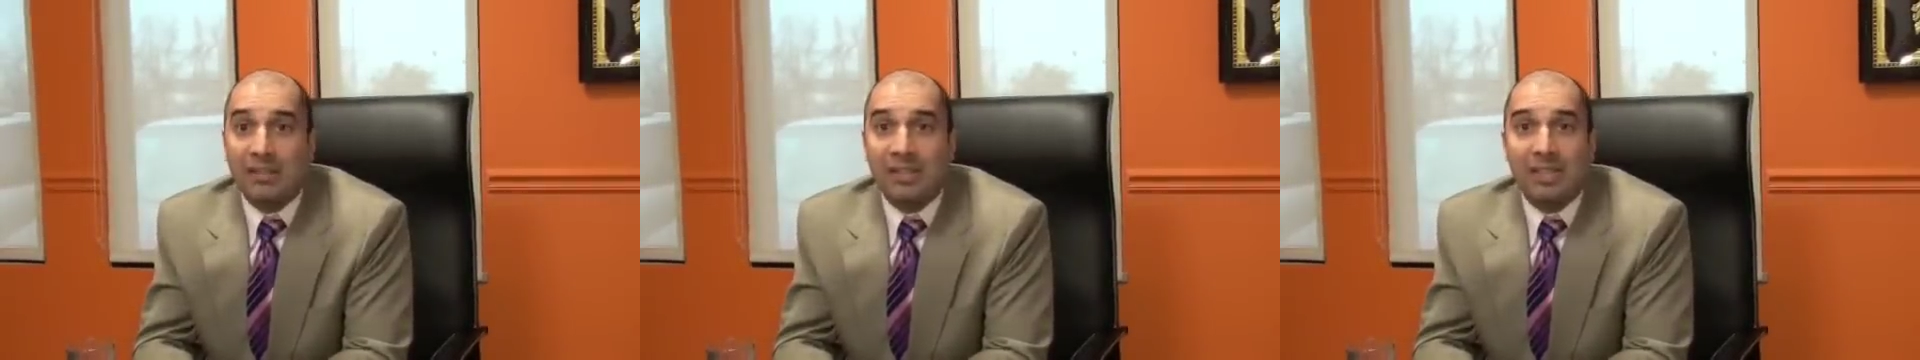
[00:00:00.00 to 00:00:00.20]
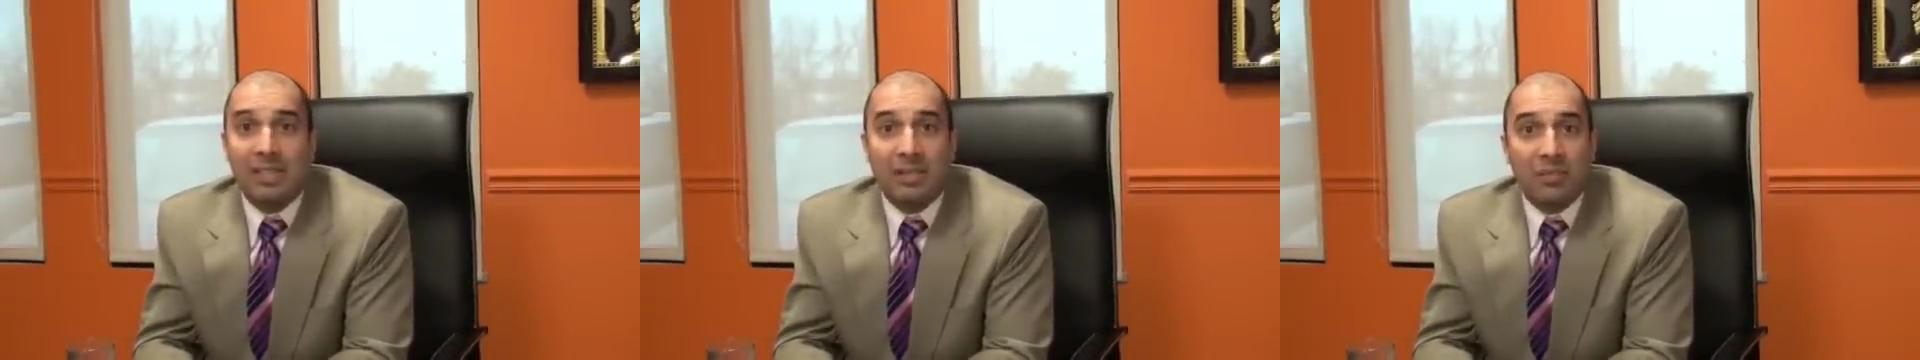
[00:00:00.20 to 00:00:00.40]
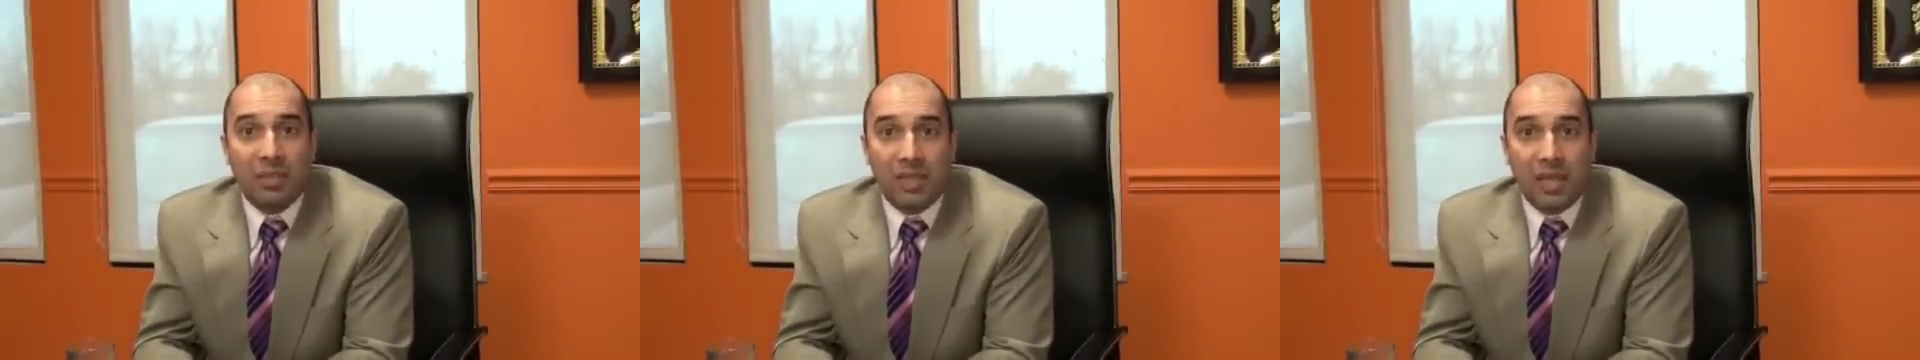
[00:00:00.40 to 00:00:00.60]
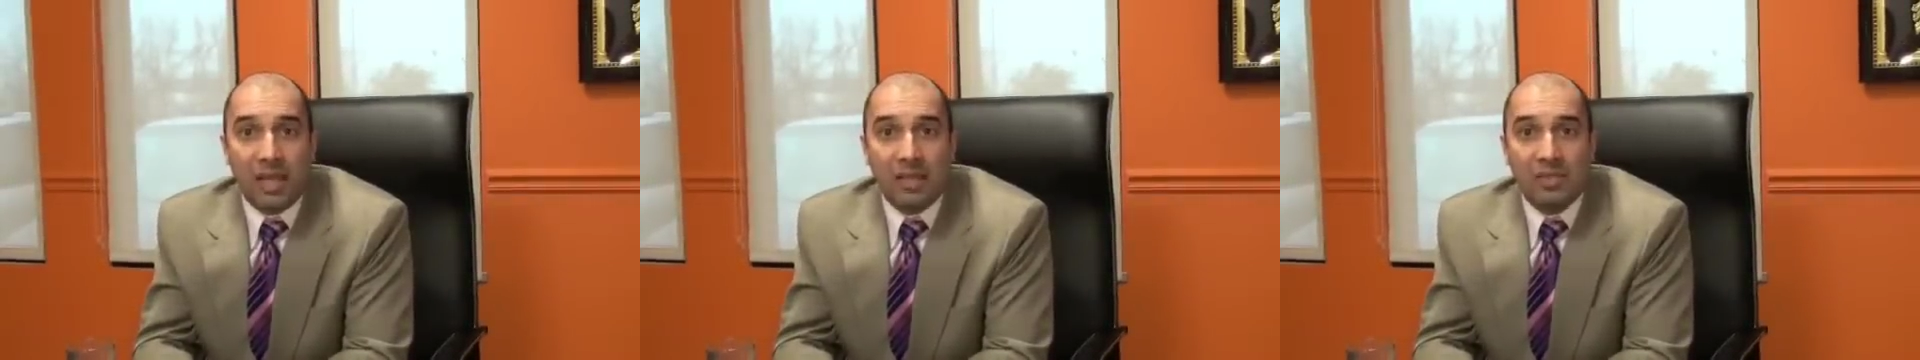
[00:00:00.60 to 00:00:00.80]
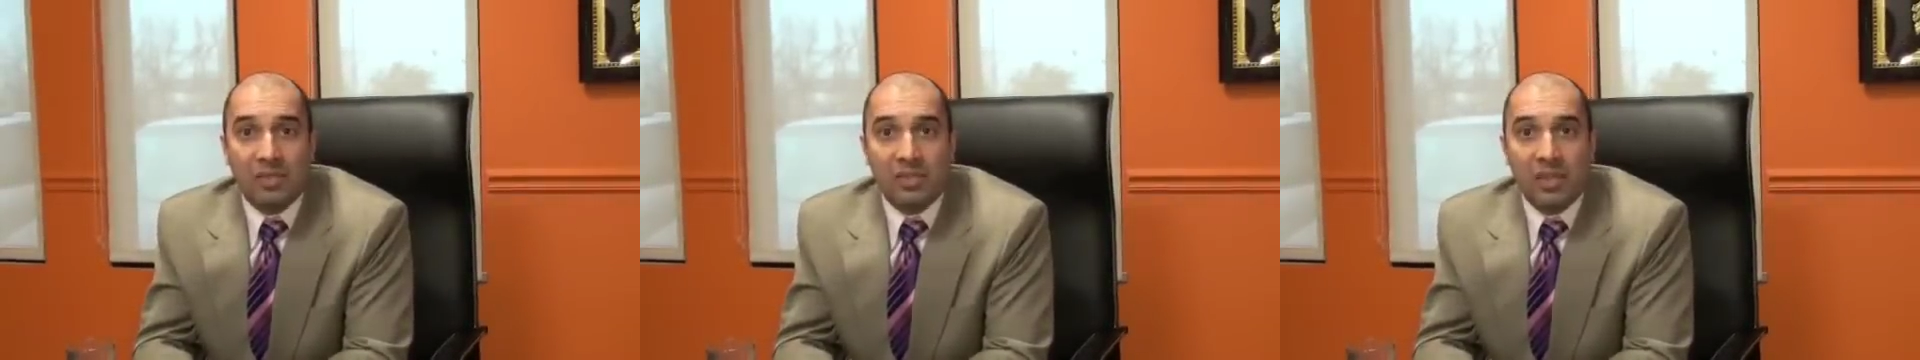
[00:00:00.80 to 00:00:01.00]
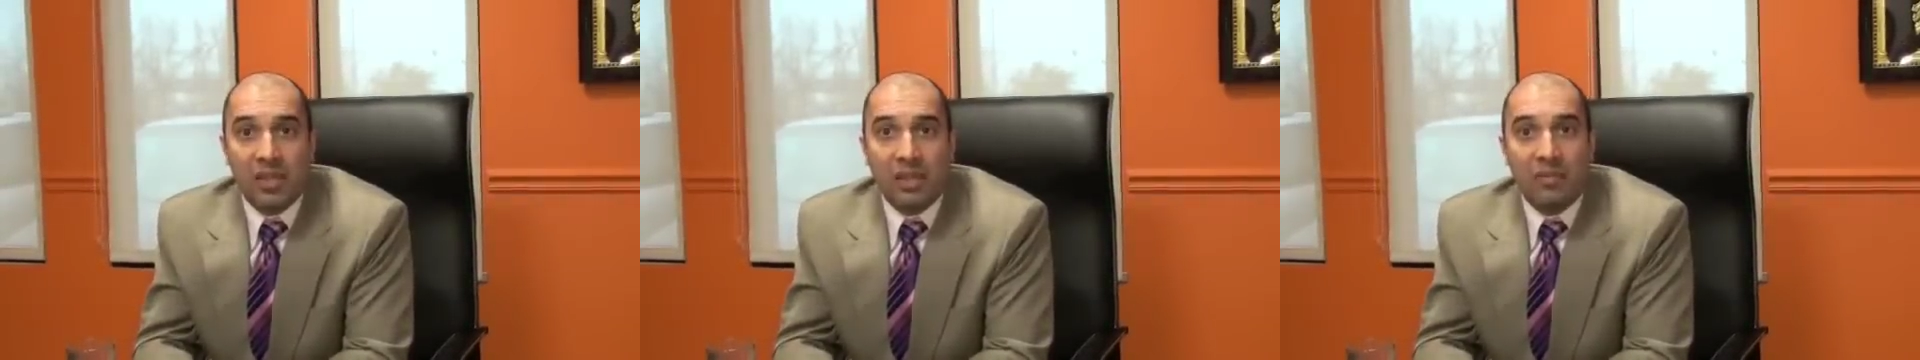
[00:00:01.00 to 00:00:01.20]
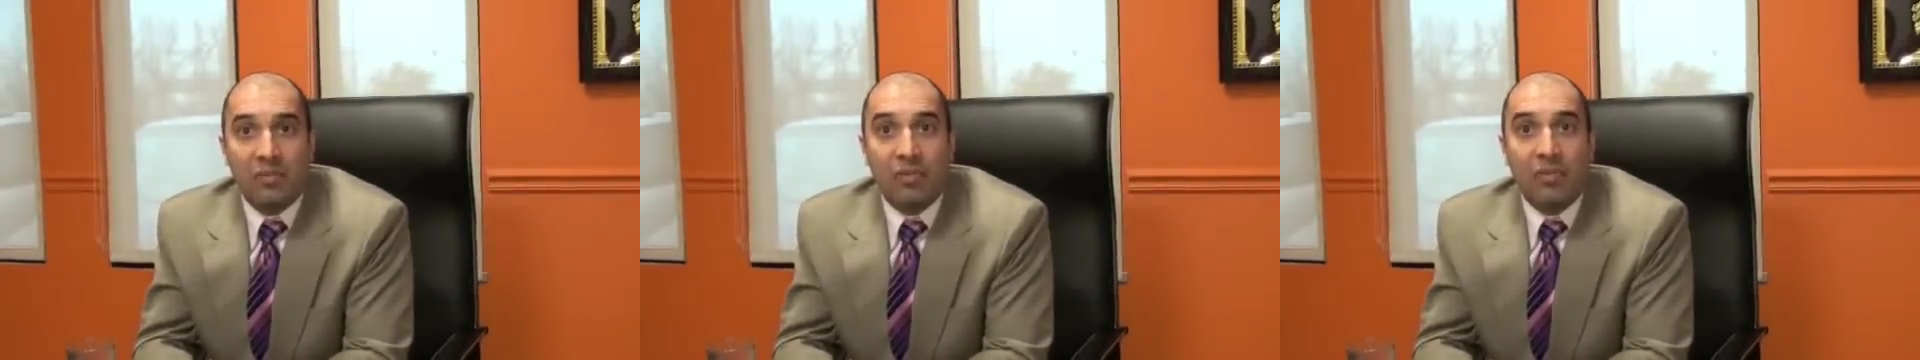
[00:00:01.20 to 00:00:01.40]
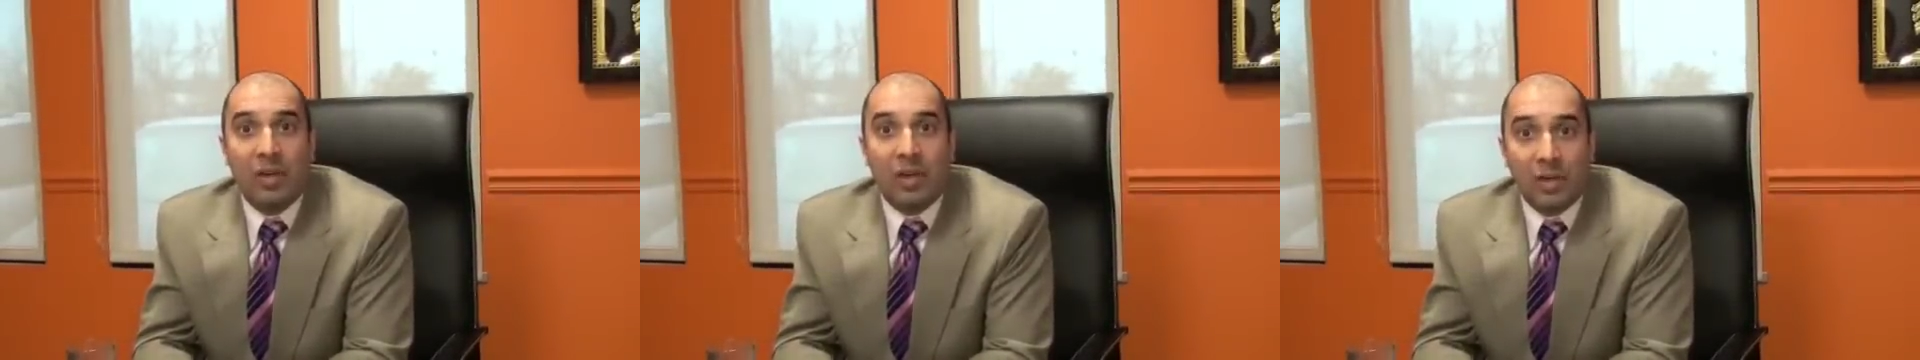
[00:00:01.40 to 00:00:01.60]
dividends
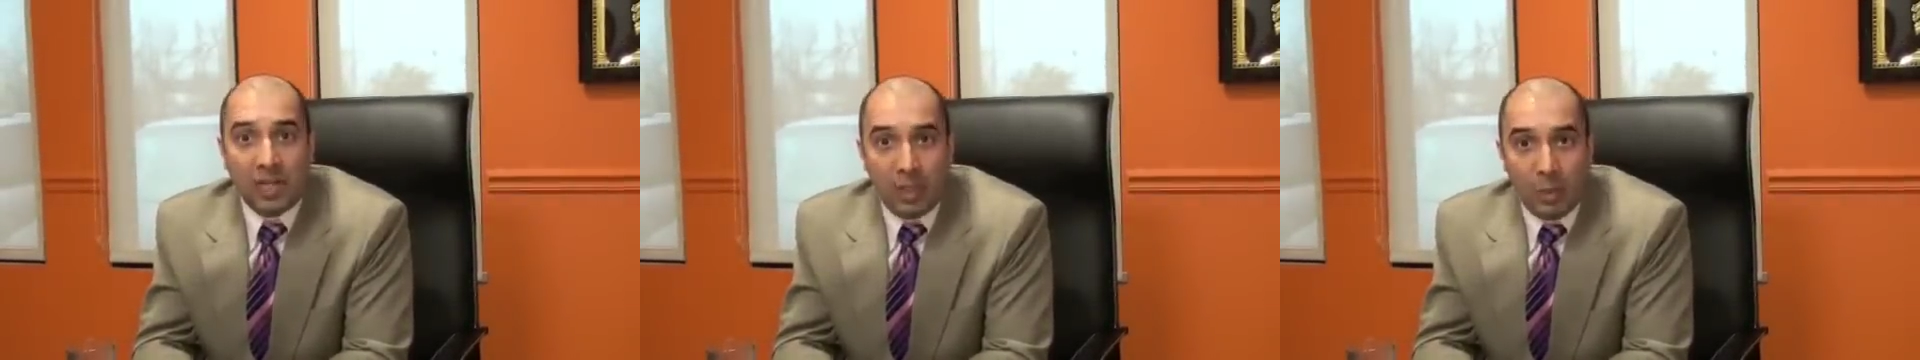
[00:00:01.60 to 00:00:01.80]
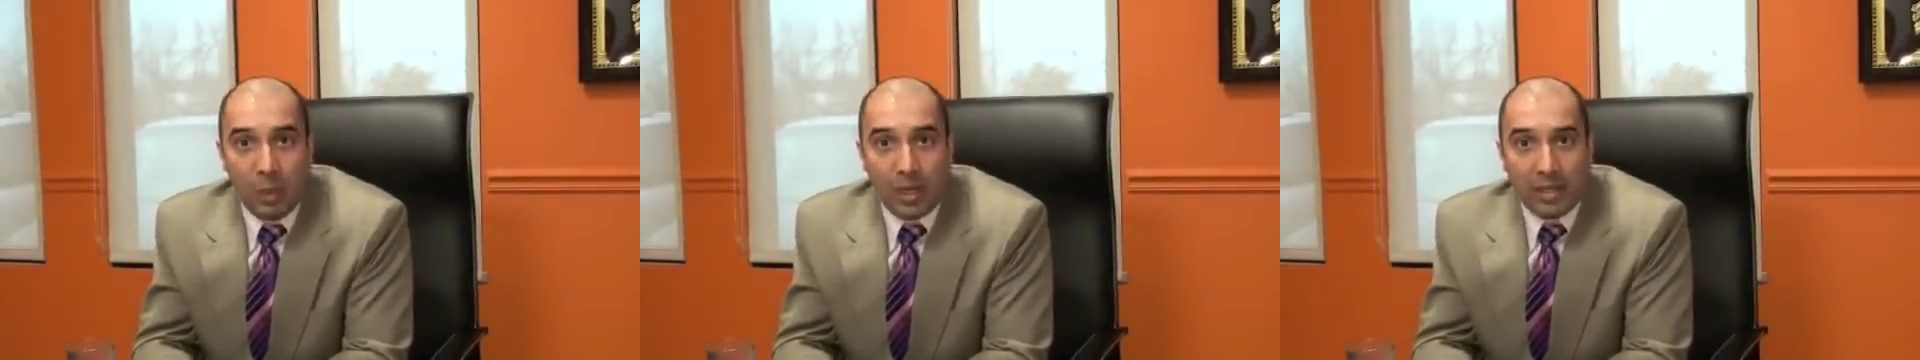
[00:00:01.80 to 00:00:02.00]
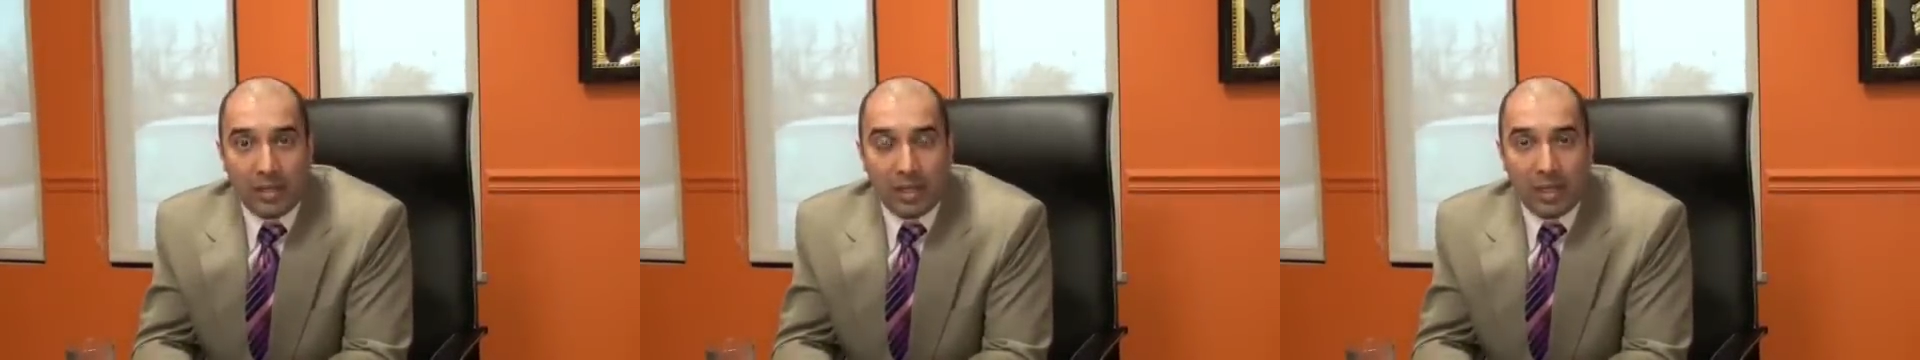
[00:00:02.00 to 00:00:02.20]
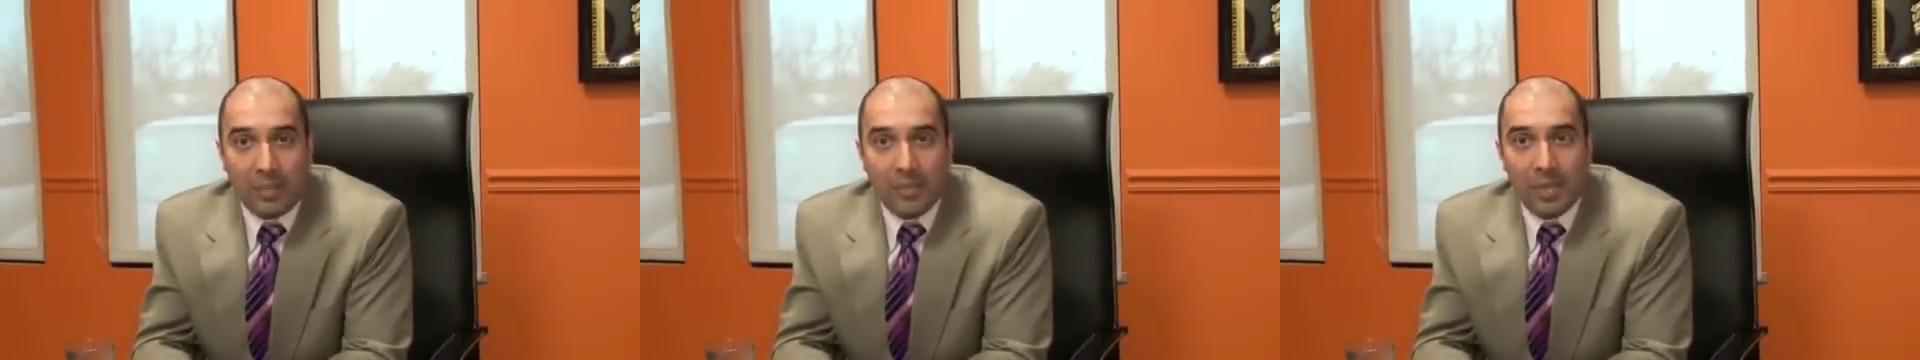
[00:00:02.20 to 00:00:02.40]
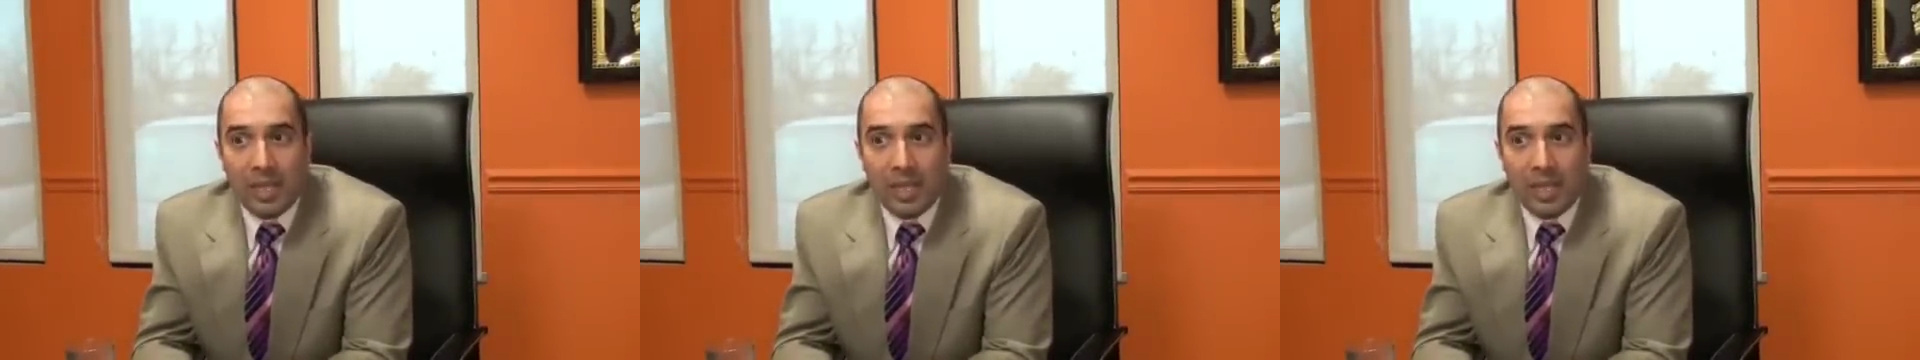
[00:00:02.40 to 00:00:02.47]
very quickly.